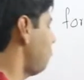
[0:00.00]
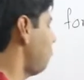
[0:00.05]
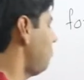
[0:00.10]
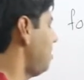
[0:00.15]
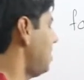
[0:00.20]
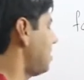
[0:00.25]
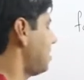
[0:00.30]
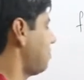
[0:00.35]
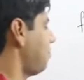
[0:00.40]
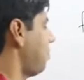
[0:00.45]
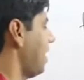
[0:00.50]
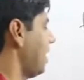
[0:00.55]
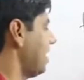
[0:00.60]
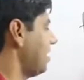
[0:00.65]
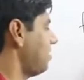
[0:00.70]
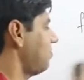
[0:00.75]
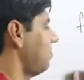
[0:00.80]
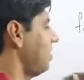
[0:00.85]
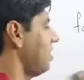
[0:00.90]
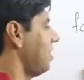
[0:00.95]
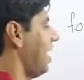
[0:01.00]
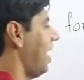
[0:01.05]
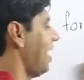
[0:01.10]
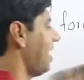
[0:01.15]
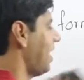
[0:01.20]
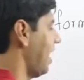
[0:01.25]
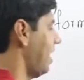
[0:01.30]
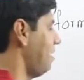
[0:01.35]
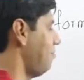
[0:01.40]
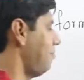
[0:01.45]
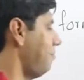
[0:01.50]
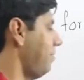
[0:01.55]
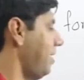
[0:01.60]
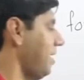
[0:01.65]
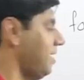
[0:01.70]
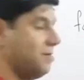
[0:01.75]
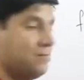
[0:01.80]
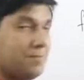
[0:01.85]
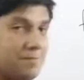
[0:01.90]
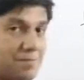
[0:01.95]
units place, will that help
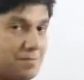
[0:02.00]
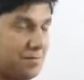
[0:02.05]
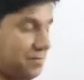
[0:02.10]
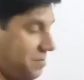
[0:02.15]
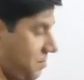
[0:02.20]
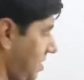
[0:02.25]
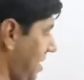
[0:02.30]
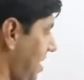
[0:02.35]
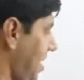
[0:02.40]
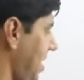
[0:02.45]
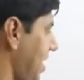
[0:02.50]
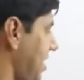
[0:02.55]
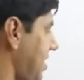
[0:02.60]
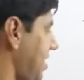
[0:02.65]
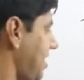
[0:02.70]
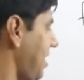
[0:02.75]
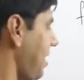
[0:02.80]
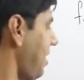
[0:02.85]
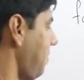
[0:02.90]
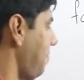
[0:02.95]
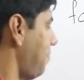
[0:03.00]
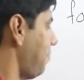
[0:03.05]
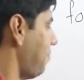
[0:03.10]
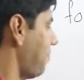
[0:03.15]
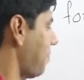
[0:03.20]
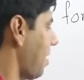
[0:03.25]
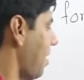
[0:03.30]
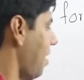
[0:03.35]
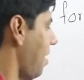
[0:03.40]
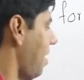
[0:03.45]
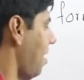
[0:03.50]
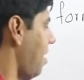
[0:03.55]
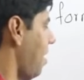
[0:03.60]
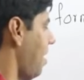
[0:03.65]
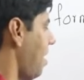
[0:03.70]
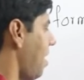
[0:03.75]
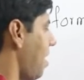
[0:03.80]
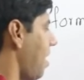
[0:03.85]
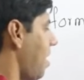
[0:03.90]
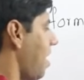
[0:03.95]
me? Let's see.
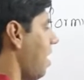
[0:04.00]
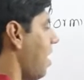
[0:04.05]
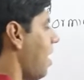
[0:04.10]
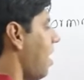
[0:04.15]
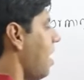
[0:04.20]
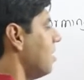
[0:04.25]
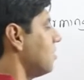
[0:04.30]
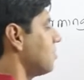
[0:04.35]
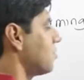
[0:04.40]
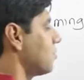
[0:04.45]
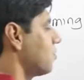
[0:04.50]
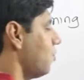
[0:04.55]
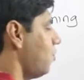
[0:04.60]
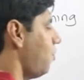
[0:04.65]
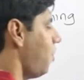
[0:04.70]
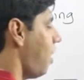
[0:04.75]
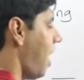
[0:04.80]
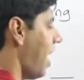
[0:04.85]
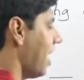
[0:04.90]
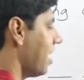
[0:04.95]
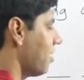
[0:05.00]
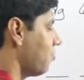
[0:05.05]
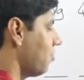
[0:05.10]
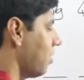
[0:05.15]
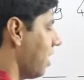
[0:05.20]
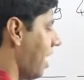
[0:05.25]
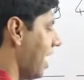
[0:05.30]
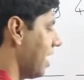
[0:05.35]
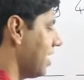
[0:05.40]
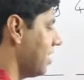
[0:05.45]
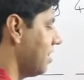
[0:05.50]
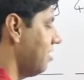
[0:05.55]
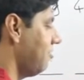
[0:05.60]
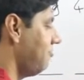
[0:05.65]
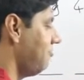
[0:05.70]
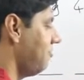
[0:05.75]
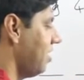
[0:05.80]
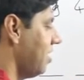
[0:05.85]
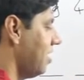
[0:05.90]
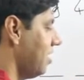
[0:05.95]
So I could either
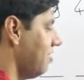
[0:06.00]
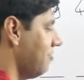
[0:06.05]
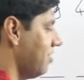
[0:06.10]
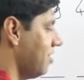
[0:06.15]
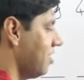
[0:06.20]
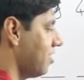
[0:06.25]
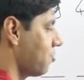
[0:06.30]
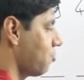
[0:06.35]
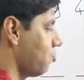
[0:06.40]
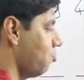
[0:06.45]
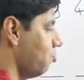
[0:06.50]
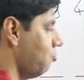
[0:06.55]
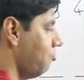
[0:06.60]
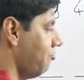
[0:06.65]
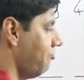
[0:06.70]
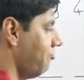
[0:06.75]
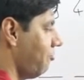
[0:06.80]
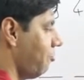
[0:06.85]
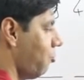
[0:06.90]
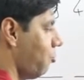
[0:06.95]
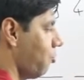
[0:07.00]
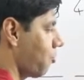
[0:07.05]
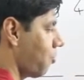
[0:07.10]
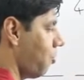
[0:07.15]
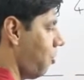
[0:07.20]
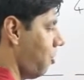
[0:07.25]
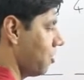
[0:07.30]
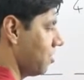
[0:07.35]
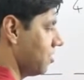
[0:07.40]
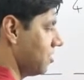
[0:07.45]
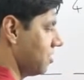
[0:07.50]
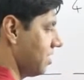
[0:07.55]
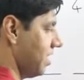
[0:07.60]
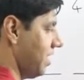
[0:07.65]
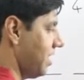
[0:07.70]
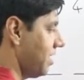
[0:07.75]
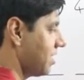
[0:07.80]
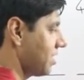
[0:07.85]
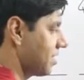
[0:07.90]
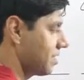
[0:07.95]
fill in with a 2, 4 or a
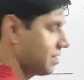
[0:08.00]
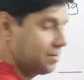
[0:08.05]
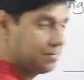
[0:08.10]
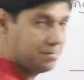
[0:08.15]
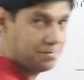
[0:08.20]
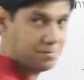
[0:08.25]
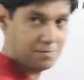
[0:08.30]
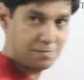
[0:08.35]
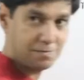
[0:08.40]
6.